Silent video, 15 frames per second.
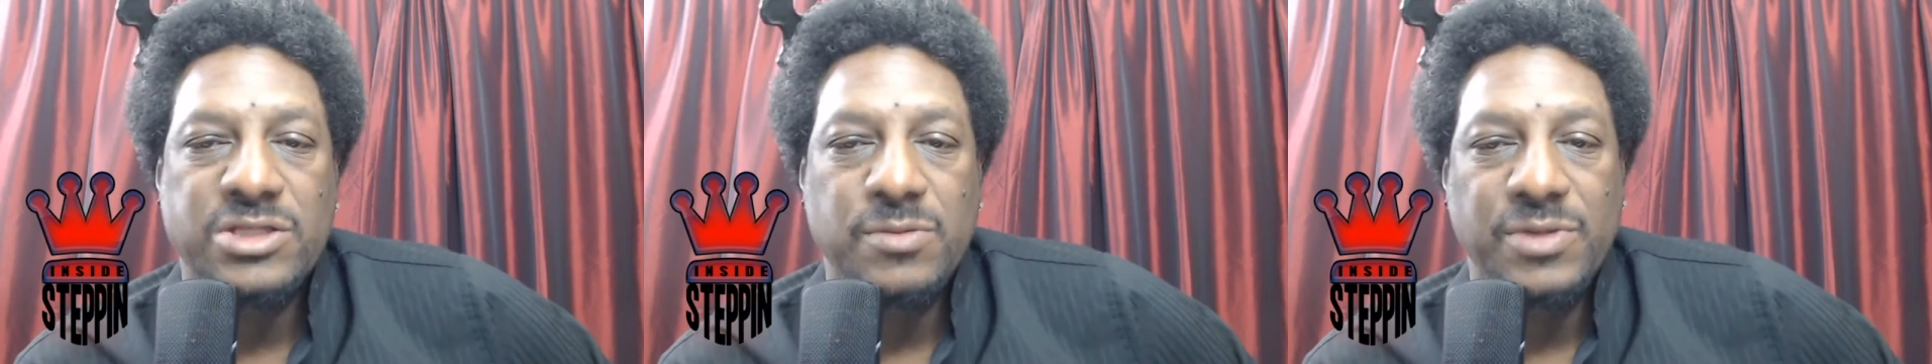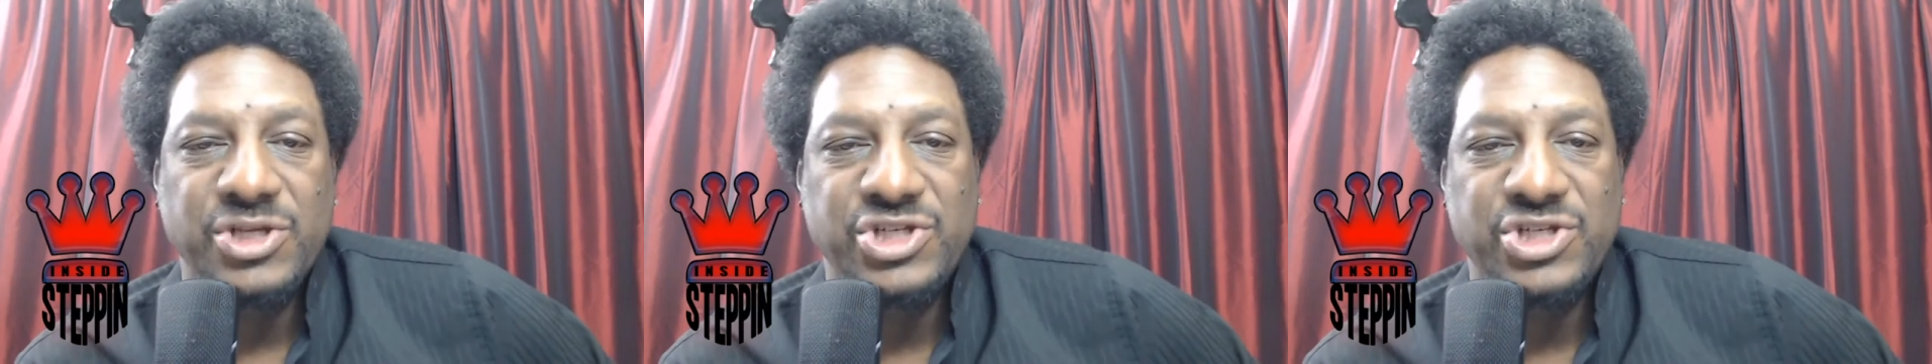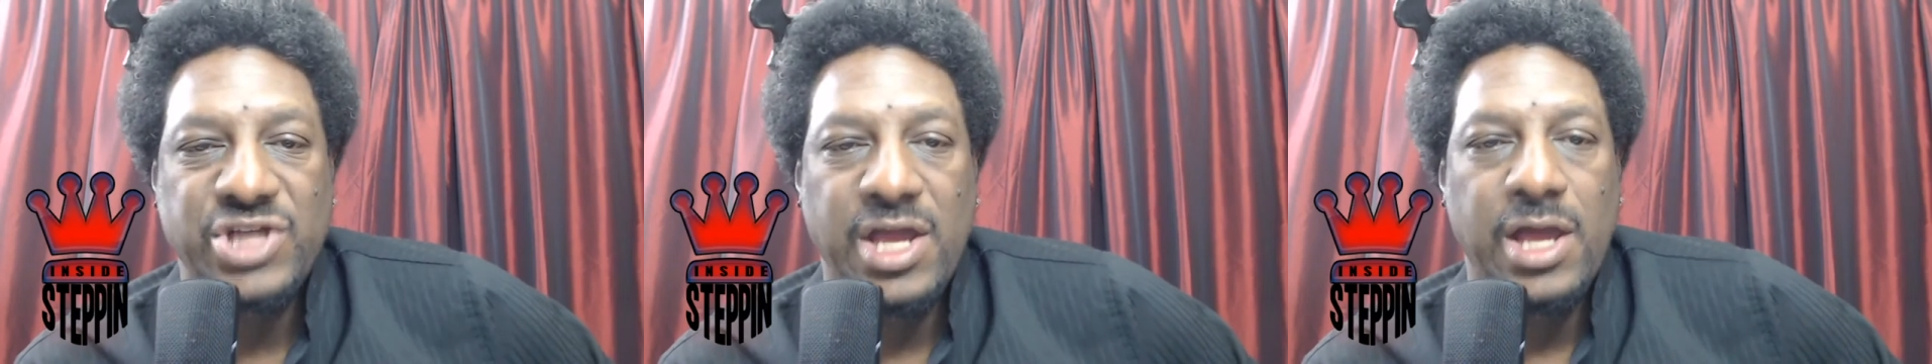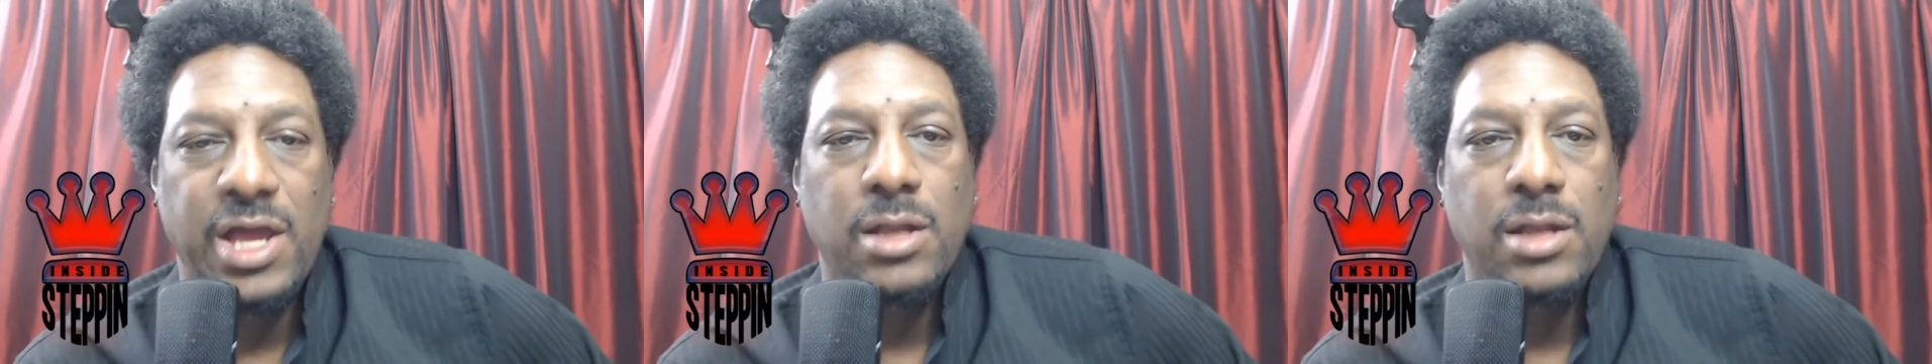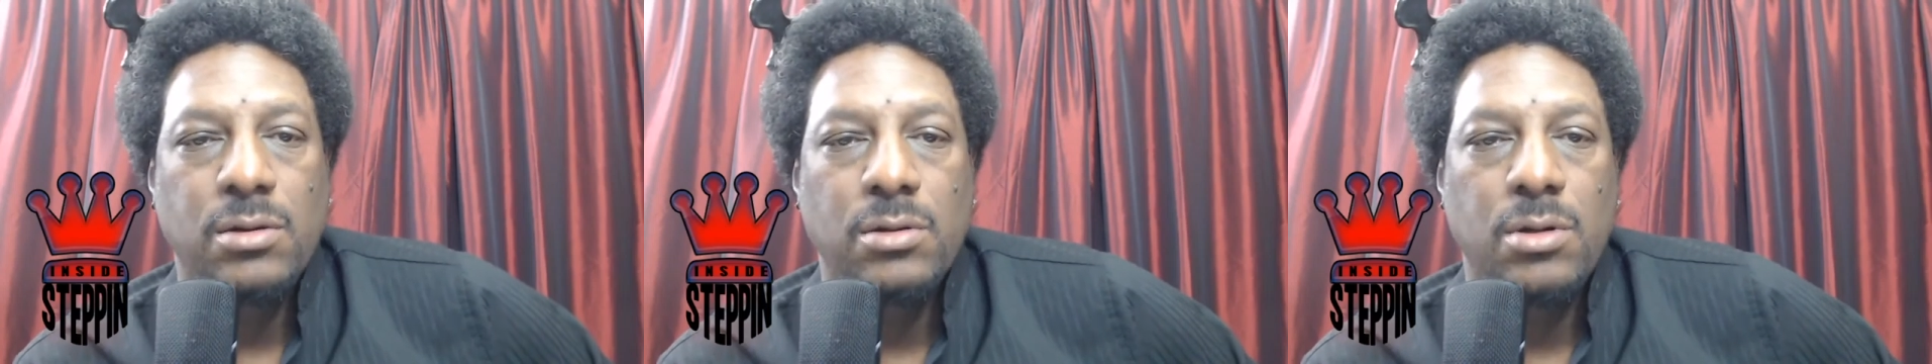be
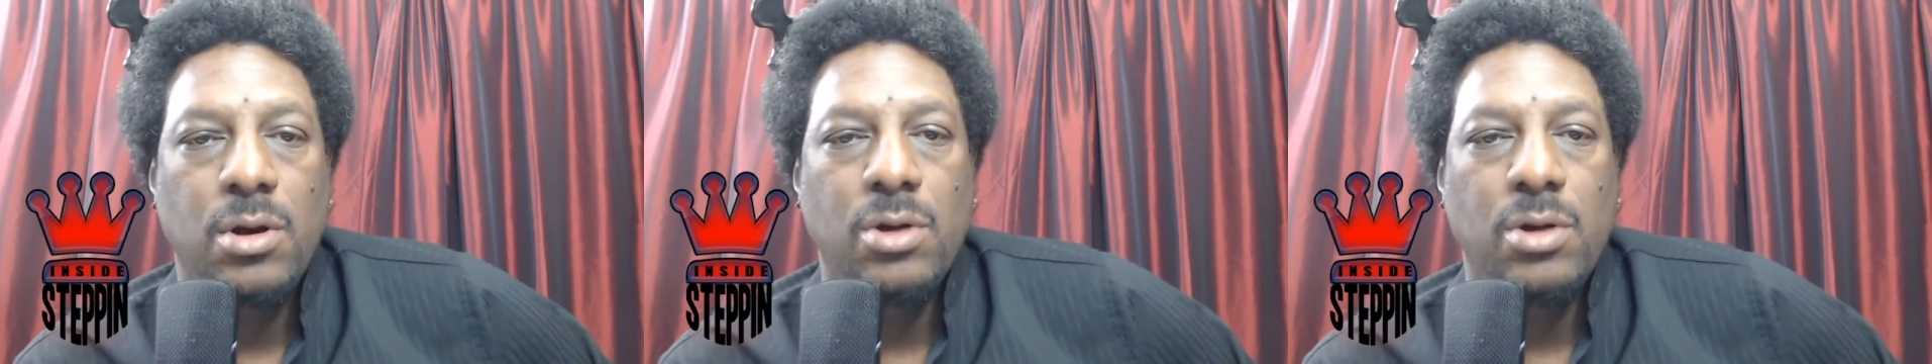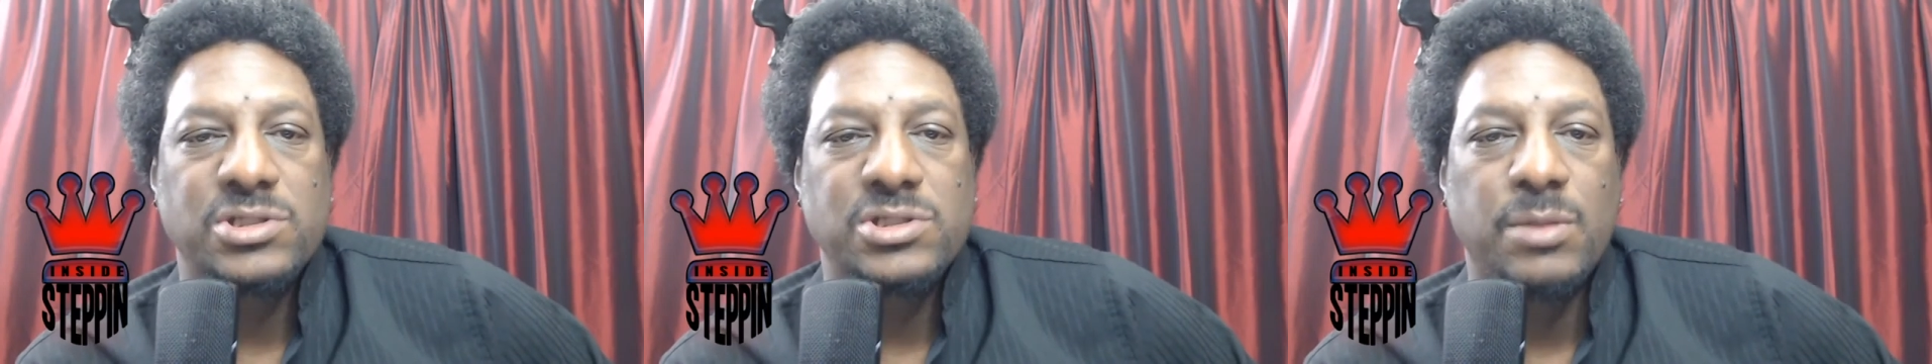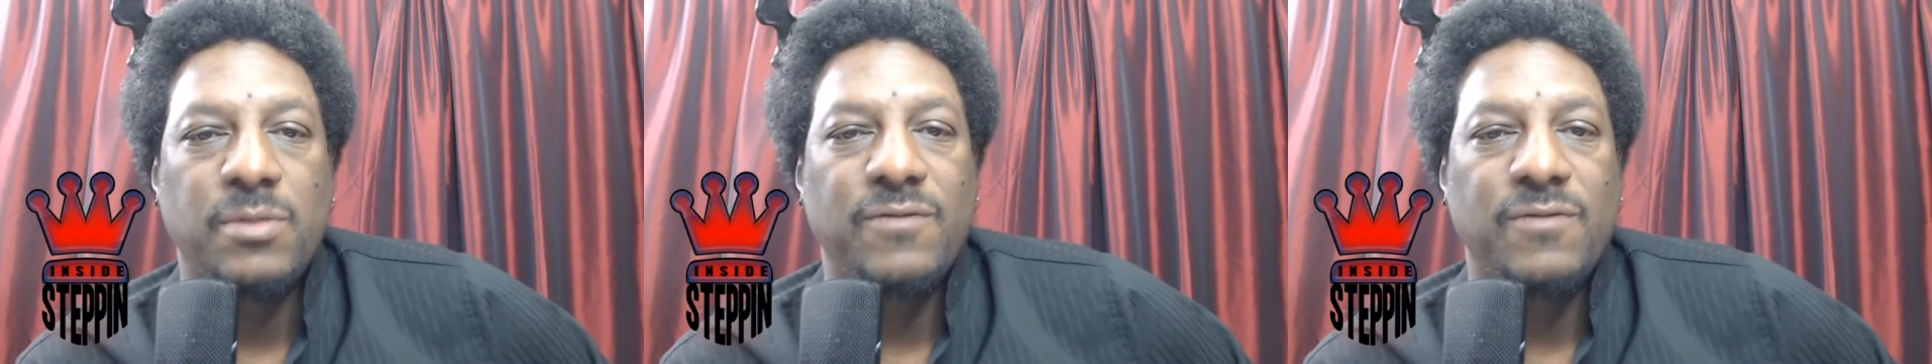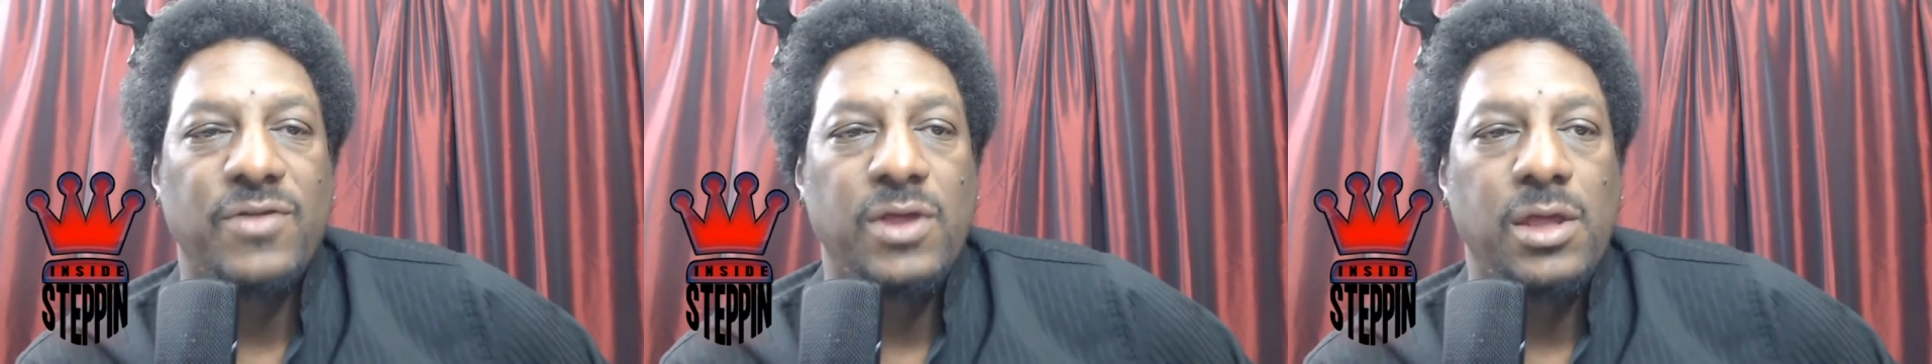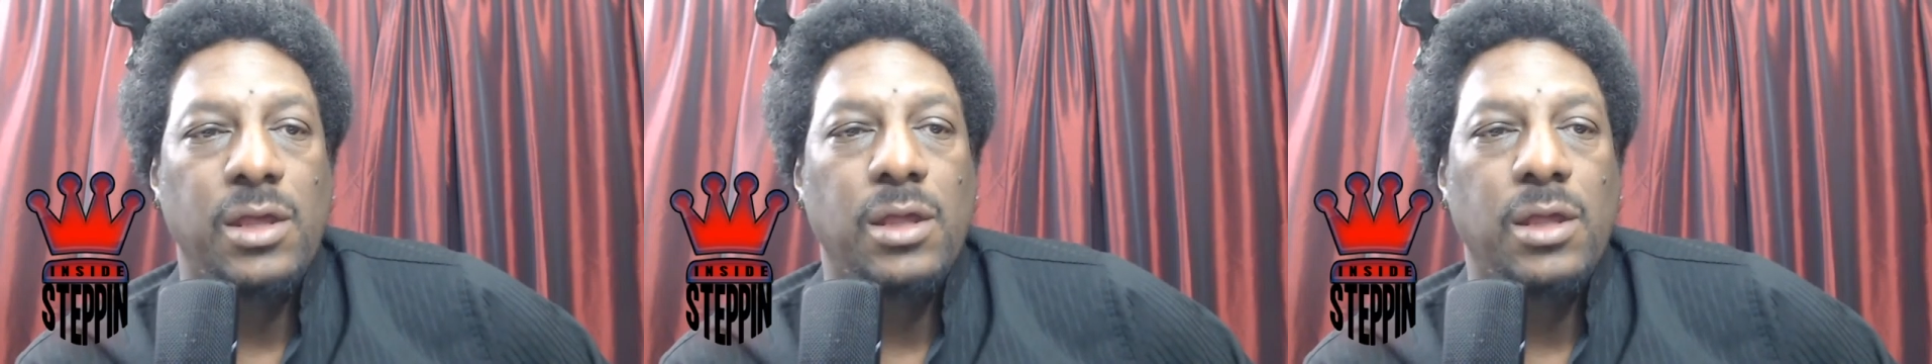shed on some of the